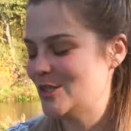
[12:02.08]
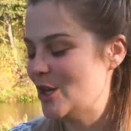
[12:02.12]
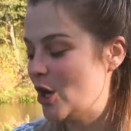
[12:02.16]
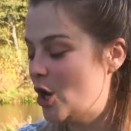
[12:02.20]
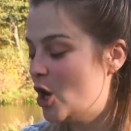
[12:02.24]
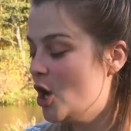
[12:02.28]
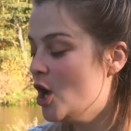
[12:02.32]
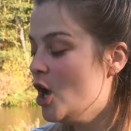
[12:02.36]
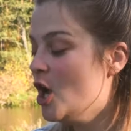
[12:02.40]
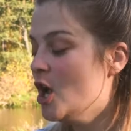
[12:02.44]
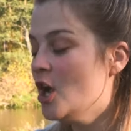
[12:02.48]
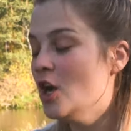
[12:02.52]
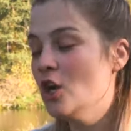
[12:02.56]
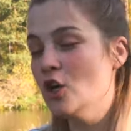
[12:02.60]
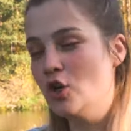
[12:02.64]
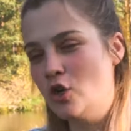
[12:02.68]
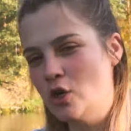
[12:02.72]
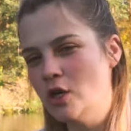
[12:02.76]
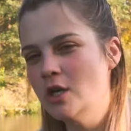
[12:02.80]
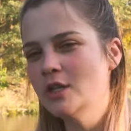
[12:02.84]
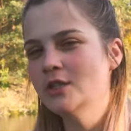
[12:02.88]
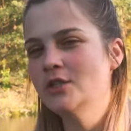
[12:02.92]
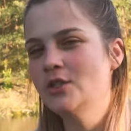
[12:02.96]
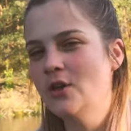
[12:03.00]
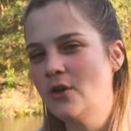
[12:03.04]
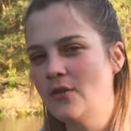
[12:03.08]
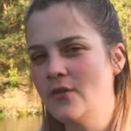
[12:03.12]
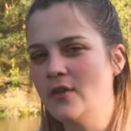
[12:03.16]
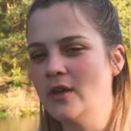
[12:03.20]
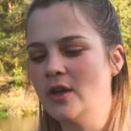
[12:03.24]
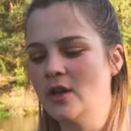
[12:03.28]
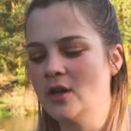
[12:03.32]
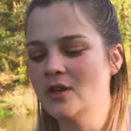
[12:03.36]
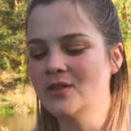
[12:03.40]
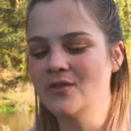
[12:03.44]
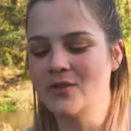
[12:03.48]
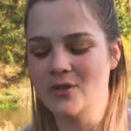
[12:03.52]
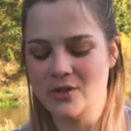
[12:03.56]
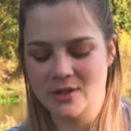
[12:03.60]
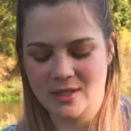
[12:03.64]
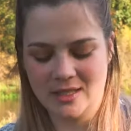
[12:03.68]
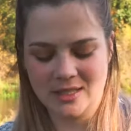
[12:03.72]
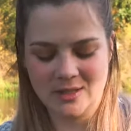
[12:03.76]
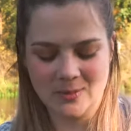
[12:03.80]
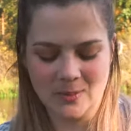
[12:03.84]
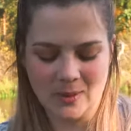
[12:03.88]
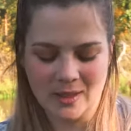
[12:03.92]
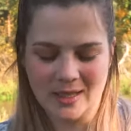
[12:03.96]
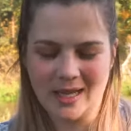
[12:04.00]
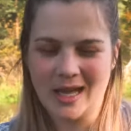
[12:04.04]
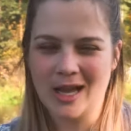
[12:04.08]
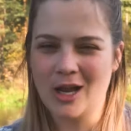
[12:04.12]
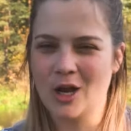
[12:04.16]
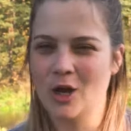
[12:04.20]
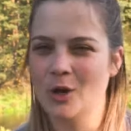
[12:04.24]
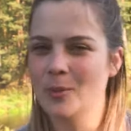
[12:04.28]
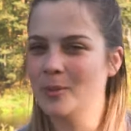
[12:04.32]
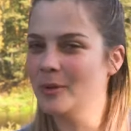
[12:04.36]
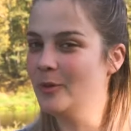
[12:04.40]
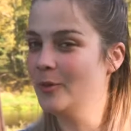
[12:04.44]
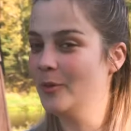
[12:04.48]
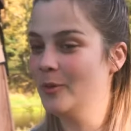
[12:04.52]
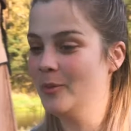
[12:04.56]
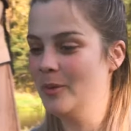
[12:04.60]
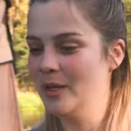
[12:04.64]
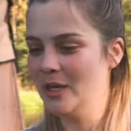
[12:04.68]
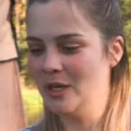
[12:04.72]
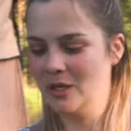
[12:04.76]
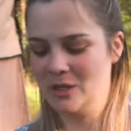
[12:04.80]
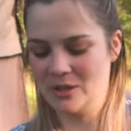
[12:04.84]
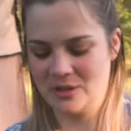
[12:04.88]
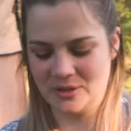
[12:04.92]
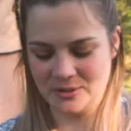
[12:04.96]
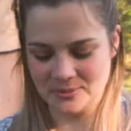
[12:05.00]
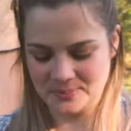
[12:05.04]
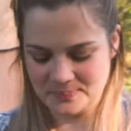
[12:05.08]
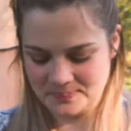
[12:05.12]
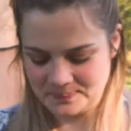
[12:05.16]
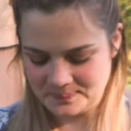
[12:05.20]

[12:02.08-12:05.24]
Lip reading: So cross your finger for this one. I hope it will be good.